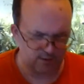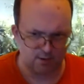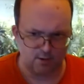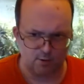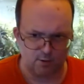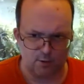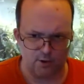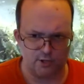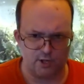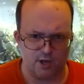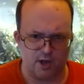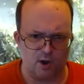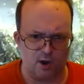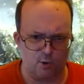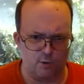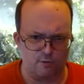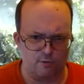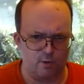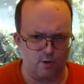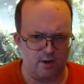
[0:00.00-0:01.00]
When I say
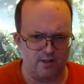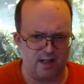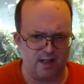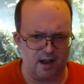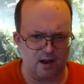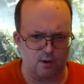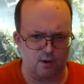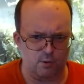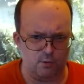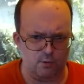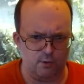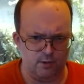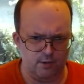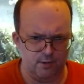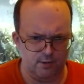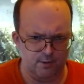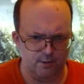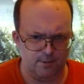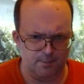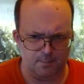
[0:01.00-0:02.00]
older, it wasn't that old.
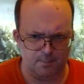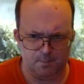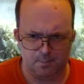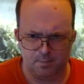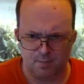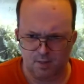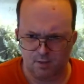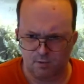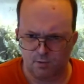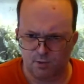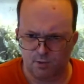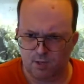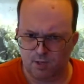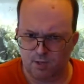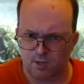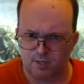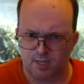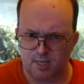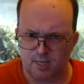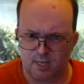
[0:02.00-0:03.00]

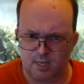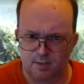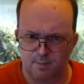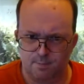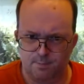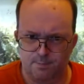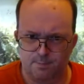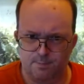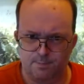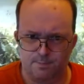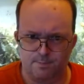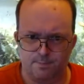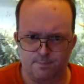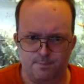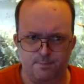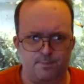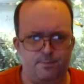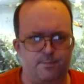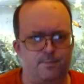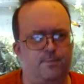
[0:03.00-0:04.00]
So the
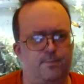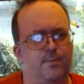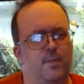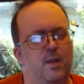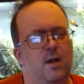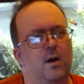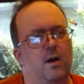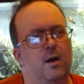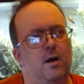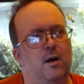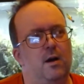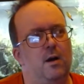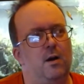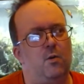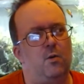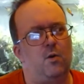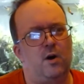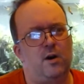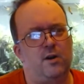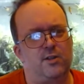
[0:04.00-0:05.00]

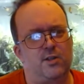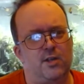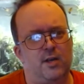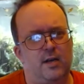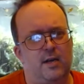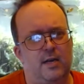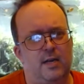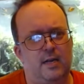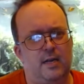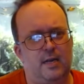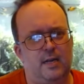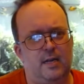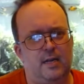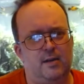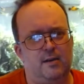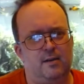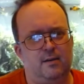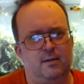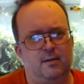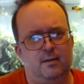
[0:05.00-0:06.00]

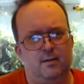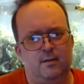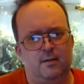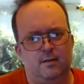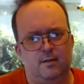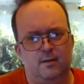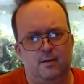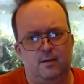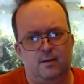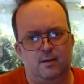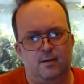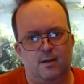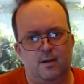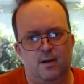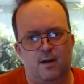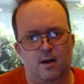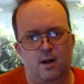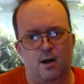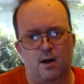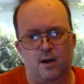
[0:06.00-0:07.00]
Oase,
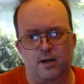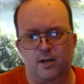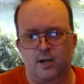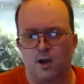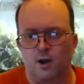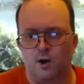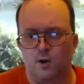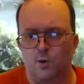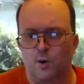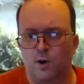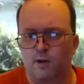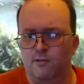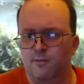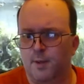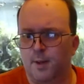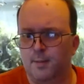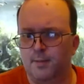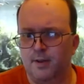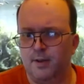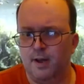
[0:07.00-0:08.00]
I can't quite
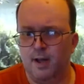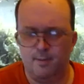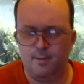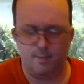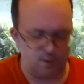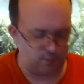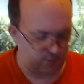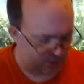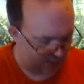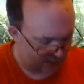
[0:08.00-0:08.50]
remember the name, but it was